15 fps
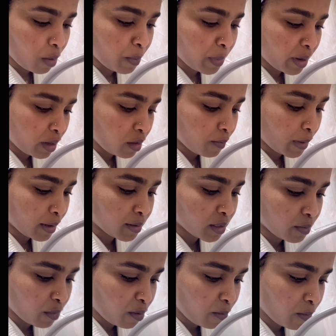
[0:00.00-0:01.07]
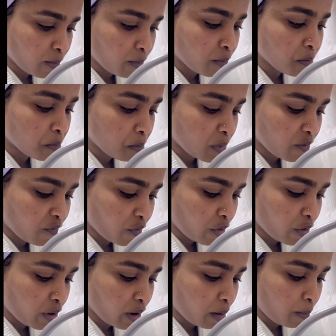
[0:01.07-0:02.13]
minute maximum
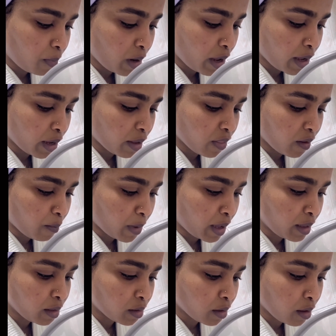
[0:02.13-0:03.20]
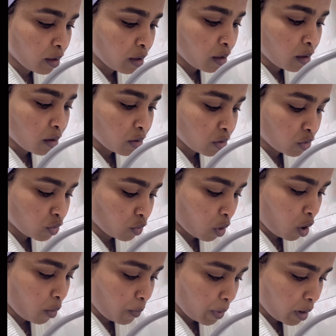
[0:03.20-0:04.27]
before applying the mask to
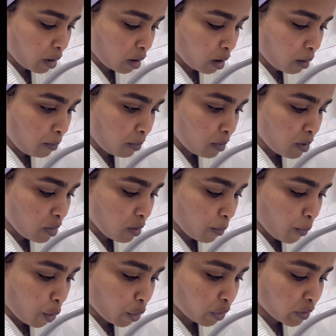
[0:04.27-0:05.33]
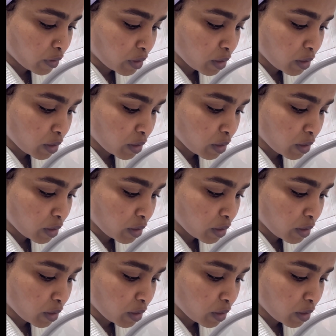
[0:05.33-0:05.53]
open up the pores.